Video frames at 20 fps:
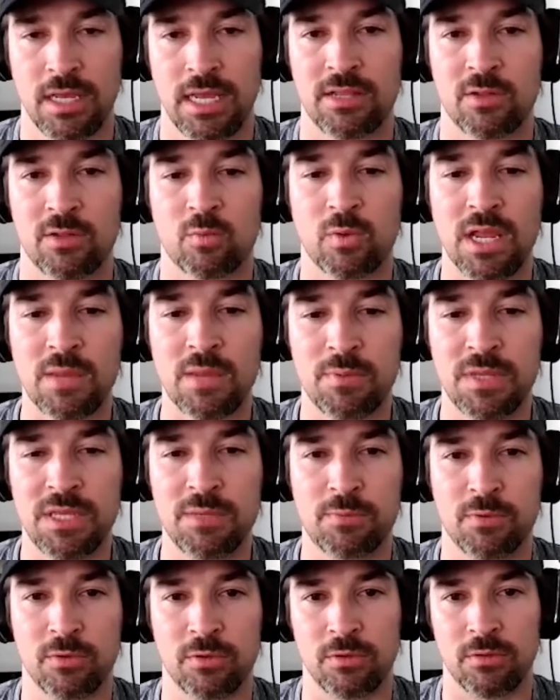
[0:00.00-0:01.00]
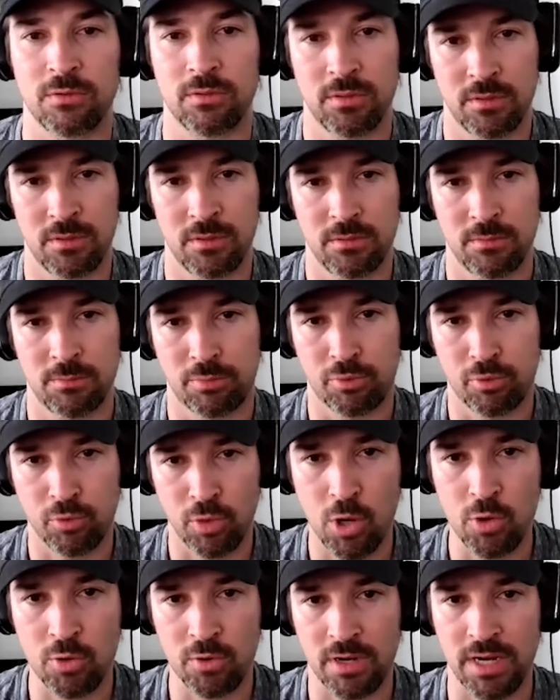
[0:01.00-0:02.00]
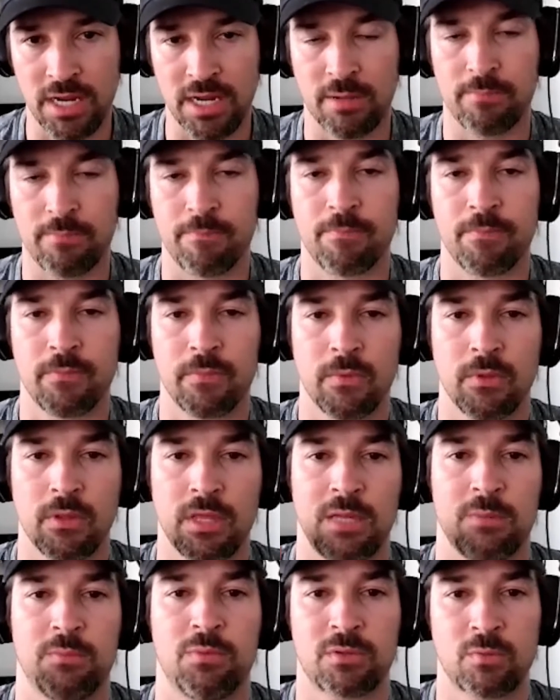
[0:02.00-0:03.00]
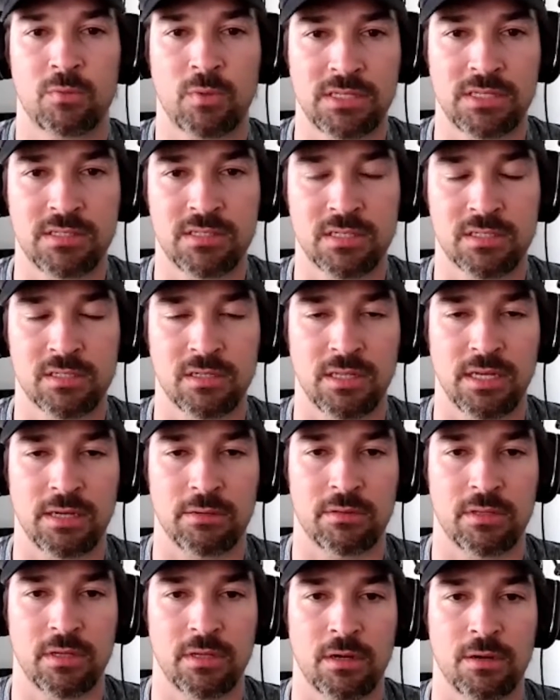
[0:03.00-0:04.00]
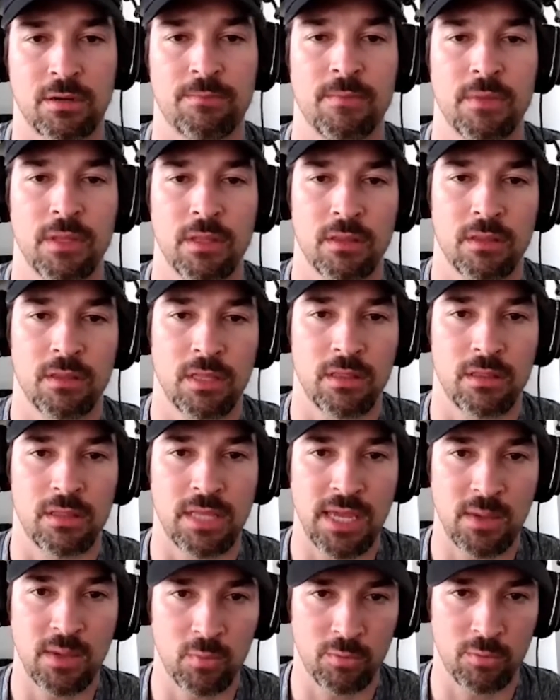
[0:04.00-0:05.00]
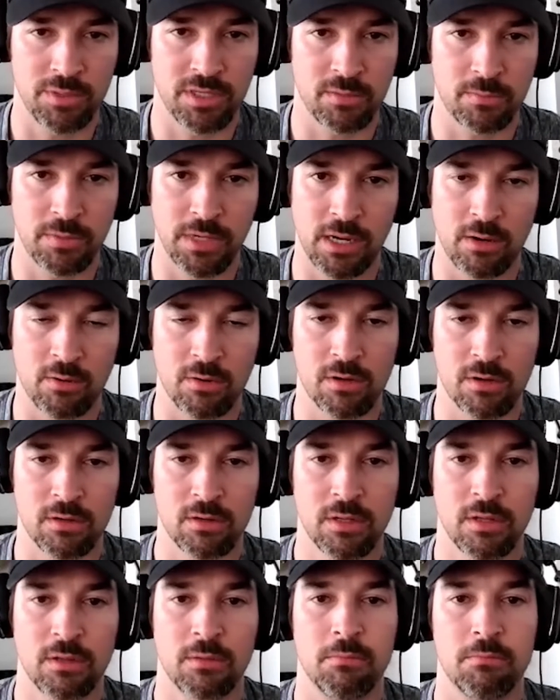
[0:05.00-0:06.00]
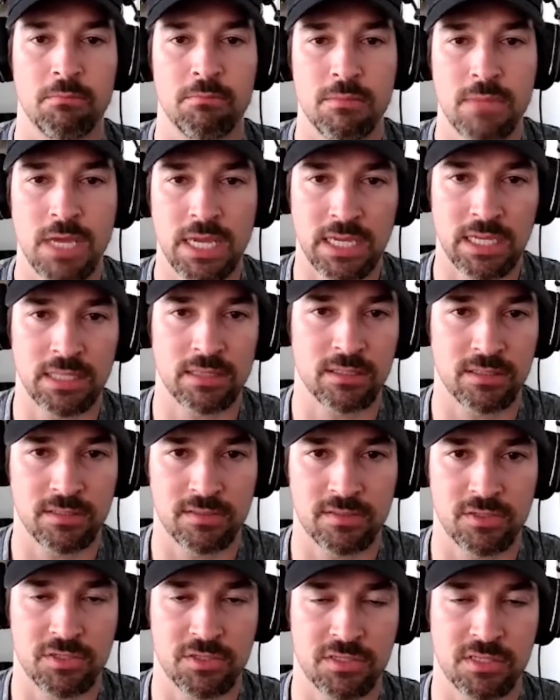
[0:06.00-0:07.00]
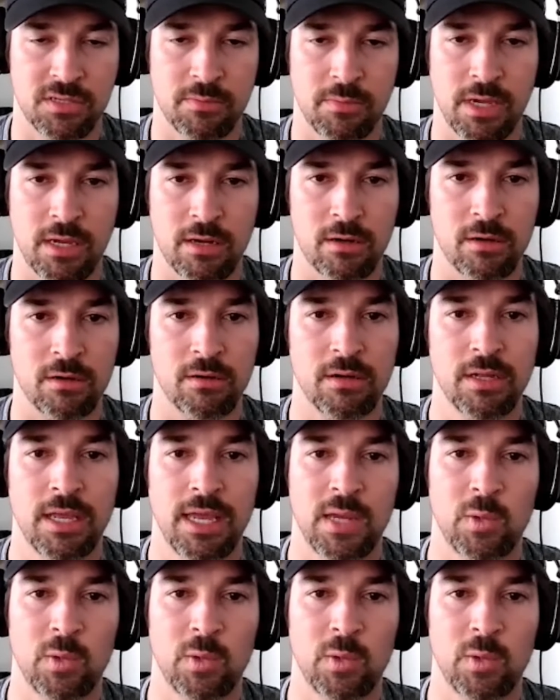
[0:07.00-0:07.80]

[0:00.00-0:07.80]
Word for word: And the right people program and put the right signal out there, then they will be in power making the decisions that matter.